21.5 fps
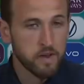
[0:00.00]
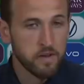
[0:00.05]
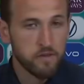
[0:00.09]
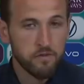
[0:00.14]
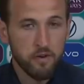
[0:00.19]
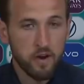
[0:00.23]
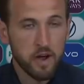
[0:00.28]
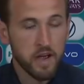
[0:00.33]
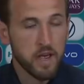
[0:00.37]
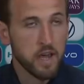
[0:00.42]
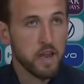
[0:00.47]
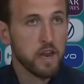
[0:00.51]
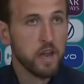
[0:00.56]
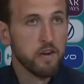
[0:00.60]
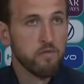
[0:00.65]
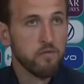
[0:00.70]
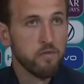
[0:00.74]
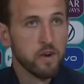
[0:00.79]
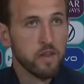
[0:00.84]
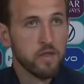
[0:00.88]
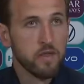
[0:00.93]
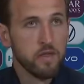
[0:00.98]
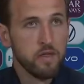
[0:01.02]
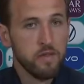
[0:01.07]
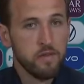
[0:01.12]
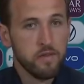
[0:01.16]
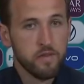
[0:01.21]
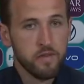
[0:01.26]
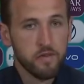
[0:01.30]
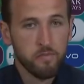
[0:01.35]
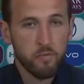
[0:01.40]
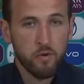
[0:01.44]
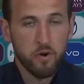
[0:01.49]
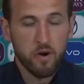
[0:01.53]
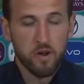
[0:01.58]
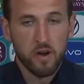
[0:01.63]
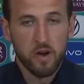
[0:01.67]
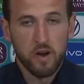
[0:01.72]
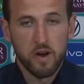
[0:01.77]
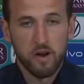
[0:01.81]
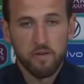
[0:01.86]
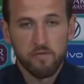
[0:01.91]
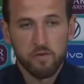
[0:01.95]
to try and get another one tomorrow
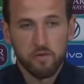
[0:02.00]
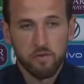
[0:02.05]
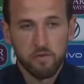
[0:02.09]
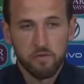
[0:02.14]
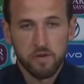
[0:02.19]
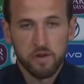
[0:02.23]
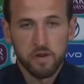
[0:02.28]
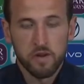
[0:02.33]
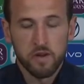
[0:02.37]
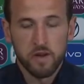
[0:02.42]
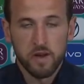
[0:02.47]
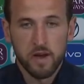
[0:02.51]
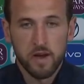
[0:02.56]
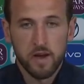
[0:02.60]
night, of course.